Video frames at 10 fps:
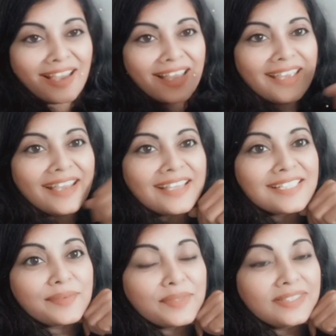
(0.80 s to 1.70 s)
Hi
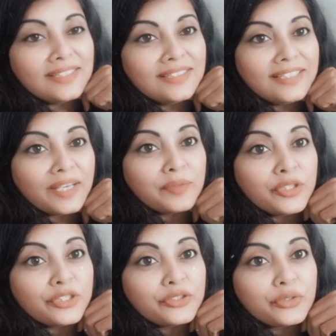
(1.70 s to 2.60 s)
guys, I'm Aditi. I'm
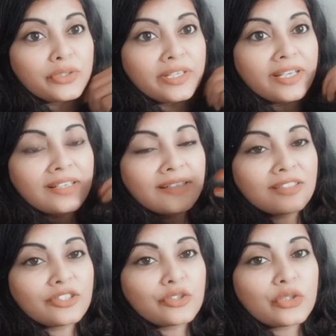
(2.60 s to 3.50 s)
here to create a
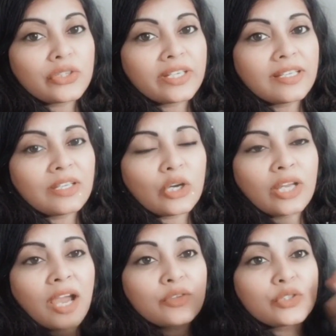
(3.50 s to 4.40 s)
tutorial
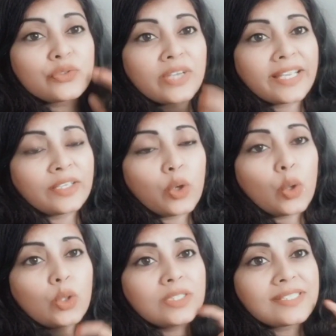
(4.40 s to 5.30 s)
on how to find
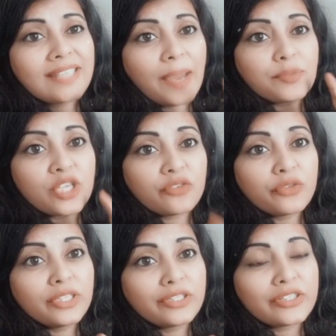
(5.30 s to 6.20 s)
old Snapchat
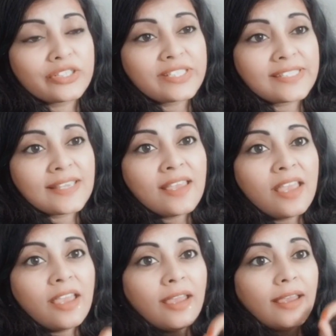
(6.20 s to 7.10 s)
filters
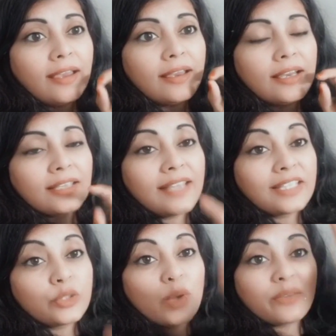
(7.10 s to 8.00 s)

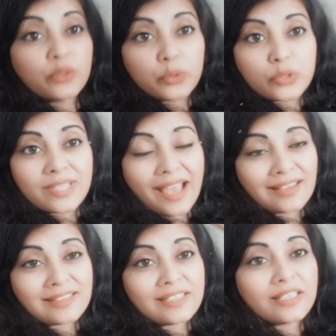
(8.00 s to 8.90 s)
that you have used
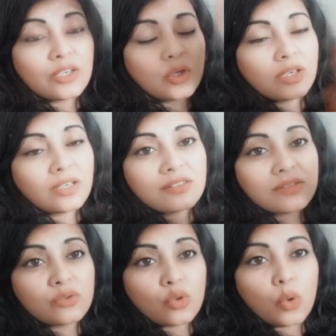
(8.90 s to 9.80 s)
last year or
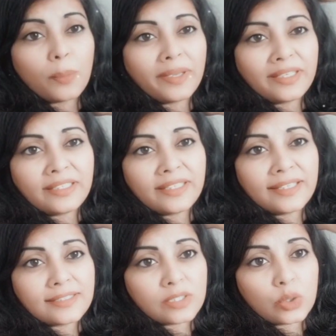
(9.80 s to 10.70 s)
so many
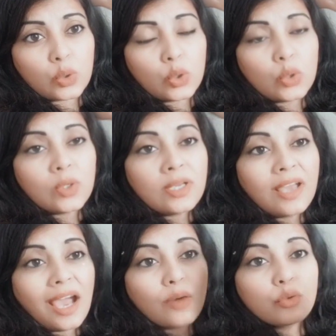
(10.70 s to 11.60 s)
days ago.
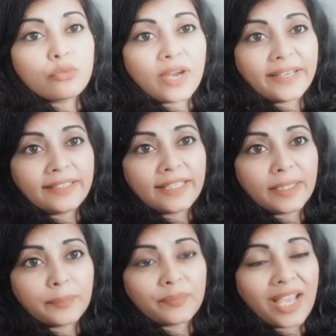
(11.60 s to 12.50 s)
How to find
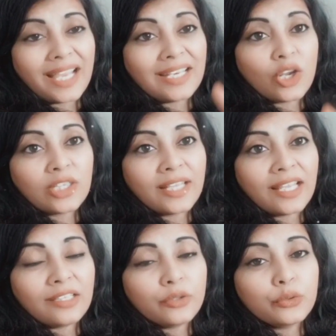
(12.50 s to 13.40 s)
them. I'll not
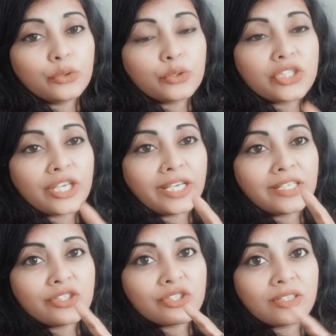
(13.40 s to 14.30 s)
tell you to
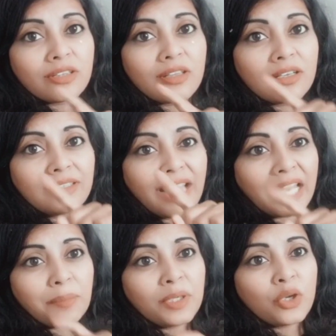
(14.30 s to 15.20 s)
change the
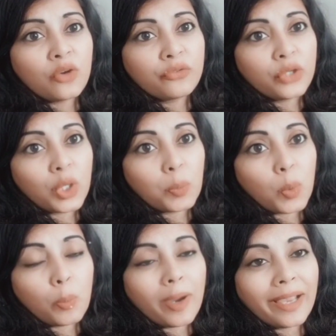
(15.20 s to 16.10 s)
timing of your
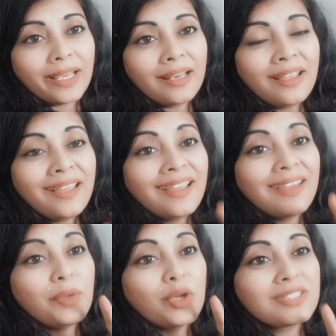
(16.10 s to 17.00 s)
mobile
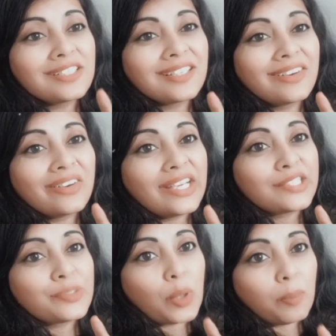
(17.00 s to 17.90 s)
because it
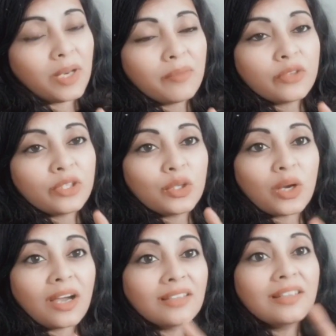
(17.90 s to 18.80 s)
creates problem with
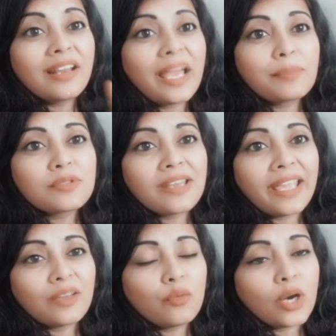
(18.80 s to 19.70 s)
your other apps
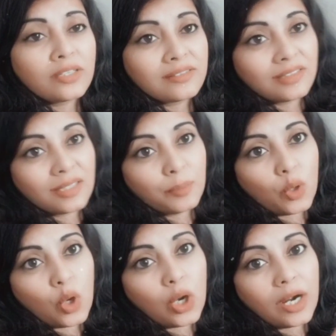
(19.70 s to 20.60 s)
like WhatsApp
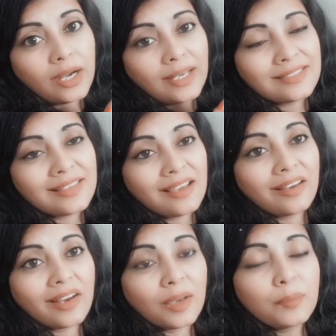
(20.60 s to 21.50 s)
or
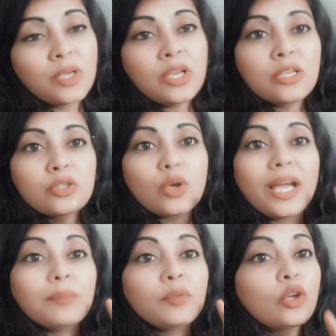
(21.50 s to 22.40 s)
Instagram. So
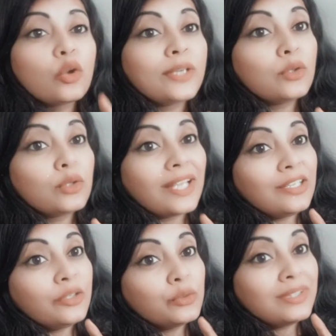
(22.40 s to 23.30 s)
I'm not going to tell
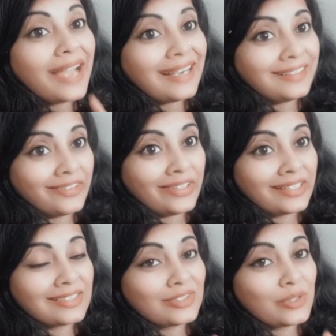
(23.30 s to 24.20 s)
you that
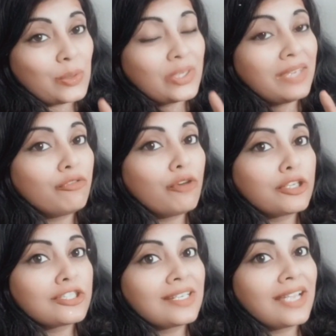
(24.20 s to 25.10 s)
trick. So keep
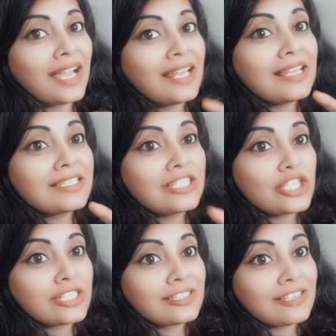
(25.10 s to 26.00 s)
watching. I'll
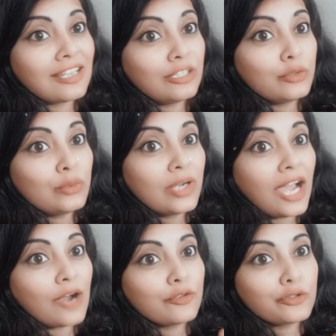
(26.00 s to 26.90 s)
just tell you
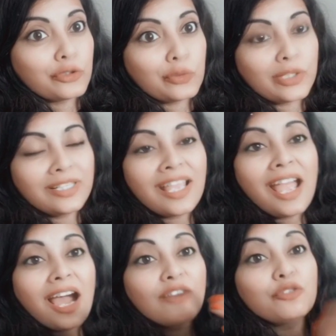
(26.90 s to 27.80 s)
how to do it,
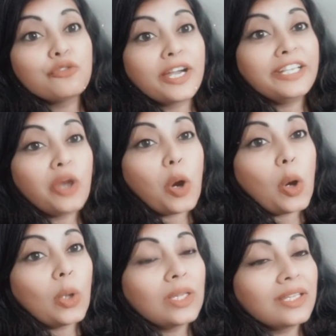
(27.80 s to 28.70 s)
how to find
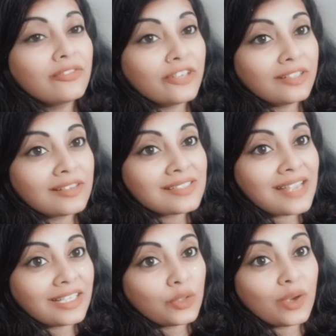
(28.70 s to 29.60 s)
all the filters
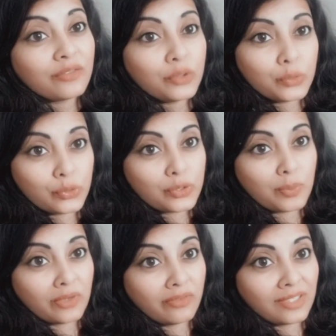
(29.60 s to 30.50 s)
that you have used
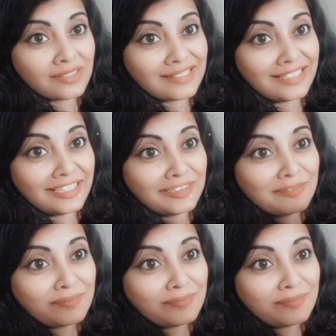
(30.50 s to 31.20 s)
previously.